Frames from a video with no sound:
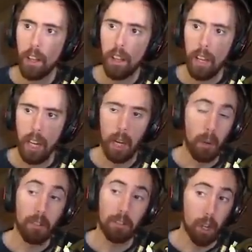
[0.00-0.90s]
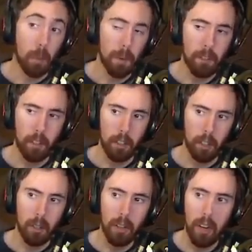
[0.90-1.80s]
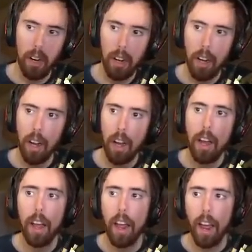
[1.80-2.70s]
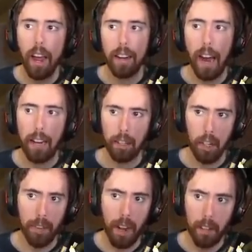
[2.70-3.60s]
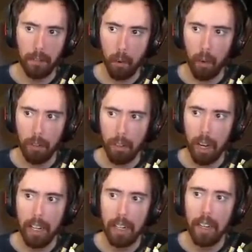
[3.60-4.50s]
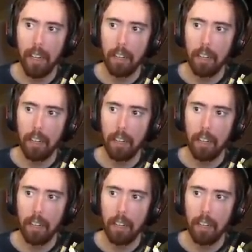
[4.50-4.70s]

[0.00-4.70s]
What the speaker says: It was stupid to do, and I should have had the foresight